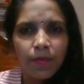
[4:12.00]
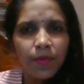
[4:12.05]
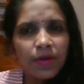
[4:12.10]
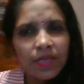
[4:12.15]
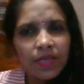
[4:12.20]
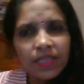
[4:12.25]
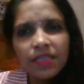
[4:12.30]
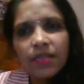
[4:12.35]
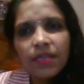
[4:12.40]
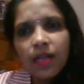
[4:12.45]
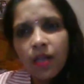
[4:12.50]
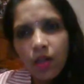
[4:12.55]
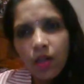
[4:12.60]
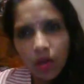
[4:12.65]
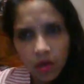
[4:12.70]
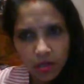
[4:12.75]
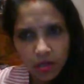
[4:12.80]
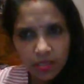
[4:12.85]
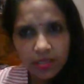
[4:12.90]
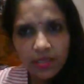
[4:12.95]
Personal
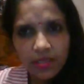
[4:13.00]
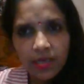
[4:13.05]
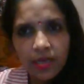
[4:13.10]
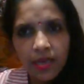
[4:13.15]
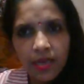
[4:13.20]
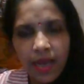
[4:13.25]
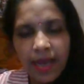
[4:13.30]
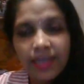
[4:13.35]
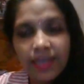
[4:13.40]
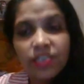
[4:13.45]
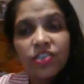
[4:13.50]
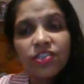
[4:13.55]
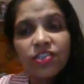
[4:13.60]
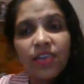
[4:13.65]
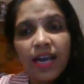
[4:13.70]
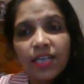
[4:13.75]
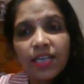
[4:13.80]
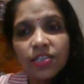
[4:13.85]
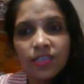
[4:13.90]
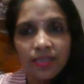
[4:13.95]
loss and
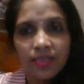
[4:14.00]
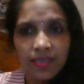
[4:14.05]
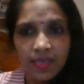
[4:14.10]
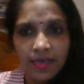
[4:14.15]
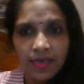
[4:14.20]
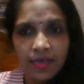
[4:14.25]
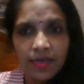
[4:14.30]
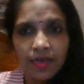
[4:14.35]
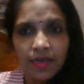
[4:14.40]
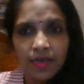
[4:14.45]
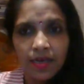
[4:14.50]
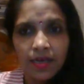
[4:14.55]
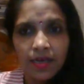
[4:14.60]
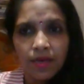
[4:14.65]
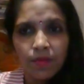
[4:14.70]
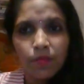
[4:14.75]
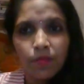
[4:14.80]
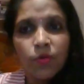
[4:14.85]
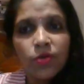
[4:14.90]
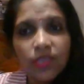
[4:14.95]
tragedy
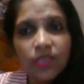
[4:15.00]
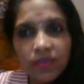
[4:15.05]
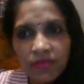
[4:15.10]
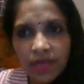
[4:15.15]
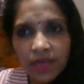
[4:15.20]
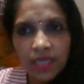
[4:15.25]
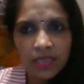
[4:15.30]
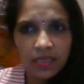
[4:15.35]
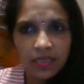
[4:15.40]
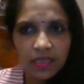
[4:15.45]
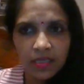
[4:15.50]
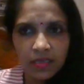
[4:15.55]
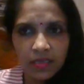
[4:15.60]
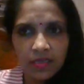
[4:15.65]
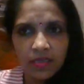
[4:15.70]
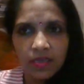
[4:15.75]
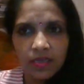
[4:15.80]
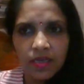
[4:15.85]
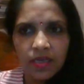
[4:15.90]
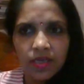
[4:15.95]
motivated
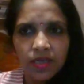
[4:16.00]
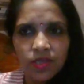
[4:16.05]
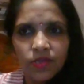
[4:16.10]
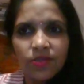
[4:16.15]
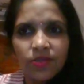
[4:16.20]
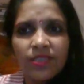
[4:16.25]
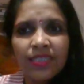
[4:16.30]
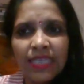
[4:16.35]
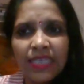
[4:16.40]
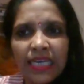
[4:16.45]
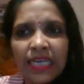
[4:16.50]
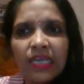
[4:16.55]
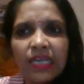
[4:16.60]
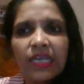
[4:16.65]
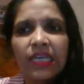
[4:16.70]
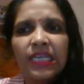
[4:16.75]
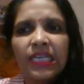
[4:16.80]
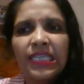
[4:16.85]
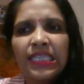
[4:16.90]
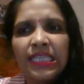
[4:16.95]
her to
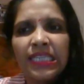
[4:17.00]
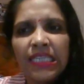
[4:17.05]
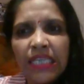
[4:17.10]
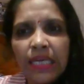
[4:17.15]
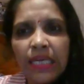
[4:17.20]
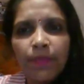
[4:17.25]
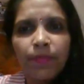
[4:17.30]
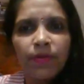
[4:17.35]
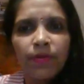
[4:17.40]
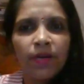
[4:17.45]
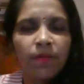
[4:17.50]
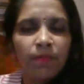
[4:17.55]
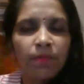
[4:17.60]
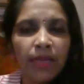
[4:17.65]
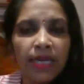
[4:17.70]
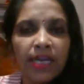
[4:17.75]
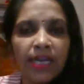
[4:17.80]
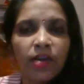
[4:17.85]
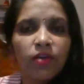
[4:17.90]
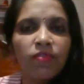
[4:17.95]
seek a deeper
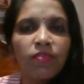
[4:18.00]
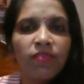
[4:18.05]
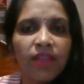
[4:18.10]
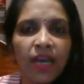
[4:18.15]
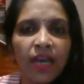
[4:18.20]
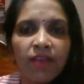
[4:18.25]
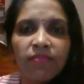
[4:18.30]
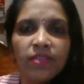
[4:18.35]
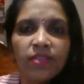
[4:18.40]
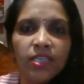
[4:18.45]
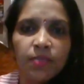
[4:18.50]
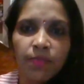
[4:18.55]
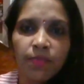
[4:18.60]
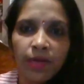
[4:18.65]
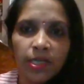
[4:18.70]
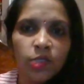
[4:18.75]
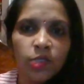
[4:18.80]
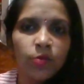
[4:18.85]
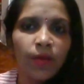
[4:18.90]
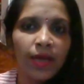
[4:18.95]
meaning of life and
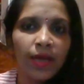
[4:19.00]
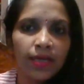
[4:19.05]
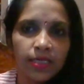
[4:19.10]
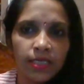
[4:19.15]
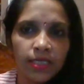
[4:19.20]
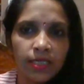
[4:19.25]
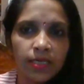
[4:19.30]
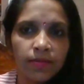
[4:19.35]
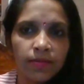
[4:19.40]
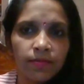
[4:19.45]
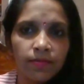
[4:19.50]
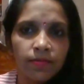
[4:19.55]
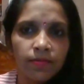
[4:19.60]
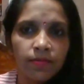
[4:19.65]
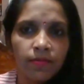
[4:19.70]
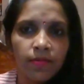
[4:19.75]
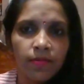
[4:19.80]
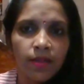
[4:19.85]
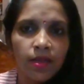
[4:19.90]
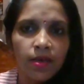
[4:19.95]
spirituality.
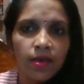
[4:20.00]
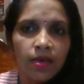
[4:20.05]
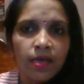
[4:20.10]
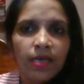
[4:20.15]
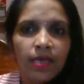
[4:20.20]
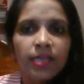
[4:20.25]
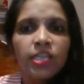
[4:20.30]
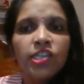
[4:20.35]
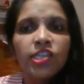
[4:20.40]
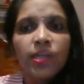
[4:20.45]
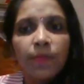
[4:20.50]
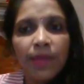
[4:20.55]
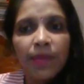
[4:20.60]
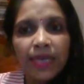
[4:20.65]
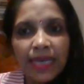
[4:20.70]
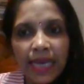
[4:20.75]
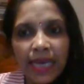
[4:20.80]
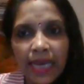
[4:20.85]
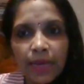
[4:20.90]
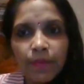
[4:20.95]
She
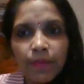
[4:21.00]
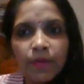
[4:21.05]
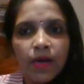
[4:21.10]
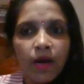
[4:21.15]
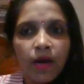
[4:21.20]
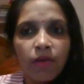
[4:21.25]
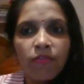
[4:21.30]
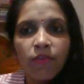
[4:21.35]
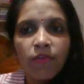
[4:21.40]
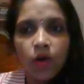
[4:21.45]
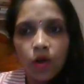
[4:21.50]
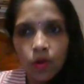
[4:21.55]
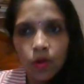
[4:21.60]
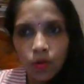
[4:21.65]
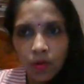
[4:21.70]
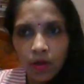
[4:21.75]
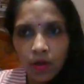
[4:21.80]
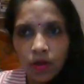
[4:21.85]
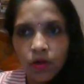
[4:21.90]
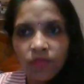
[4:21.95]
became a
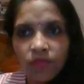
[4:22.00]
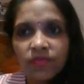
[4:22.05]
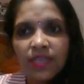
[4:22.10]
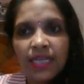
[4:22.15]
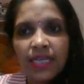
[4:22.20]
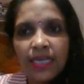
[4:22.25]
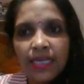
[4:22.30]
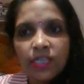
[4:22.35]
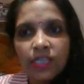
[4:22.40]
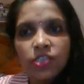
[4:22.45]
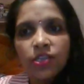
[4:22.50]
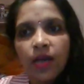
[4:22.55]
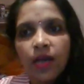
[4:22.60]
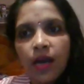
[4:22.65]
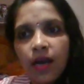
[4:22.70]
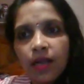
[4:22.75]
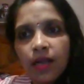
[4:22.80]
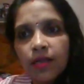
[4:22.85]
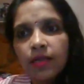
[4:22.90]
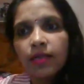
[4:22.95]
follower of Thich
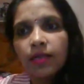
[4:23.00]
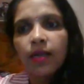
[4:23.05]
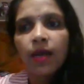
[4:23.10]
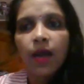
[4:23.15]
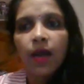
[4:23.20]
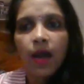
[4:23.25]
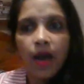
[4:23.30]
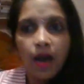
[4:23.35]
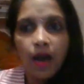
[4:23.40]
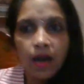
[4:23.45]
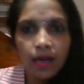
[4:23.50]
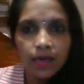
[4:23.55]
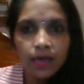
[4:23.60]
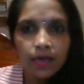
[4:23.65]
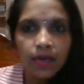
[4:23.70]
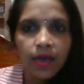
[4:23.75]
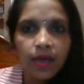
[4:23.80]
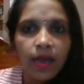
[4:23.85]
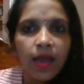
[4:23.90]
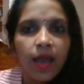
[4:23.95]
Nhat
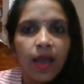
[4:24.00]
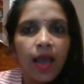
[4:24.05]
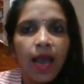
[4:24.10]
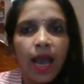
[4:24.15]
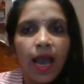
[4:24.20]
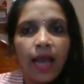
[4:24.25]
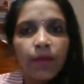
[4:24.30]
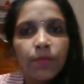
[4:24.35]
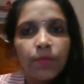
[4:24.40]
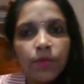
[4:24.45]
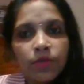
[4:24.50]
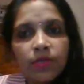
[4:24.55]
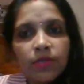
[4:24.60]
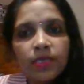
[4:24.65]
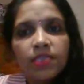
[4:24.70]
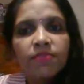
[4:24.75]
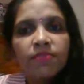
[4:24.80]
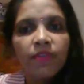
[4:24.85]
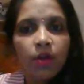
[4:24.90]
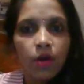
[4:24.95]
Hanh and
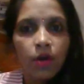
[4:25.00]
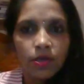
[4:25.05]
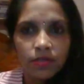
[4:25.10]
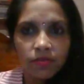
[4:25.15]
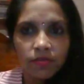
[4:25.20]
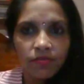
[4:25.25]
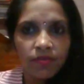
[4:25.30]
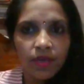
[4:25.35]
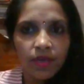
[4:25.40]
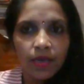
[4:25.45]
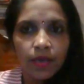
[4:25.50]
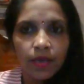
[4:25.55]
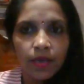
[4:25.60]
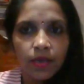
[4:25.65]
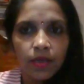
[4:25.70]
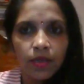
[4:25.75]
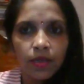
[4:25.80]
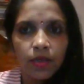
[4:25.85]
Buddhist philosophy